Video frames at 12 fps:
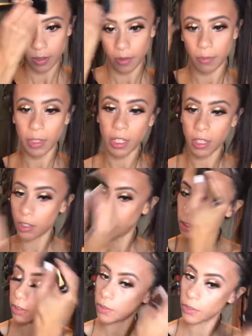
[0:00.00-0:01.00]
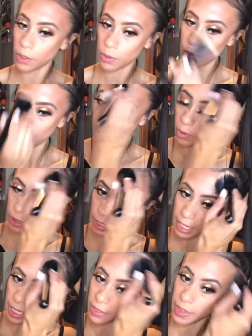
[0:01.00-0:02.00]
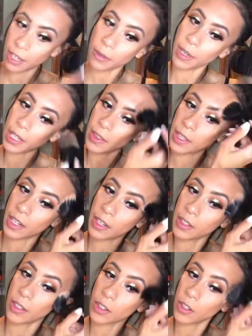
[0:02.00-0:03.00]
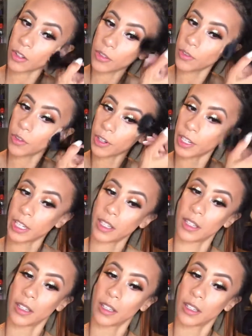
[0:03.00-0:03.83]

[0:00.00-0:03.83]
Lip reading: But you know, if you like it that way, then go for it.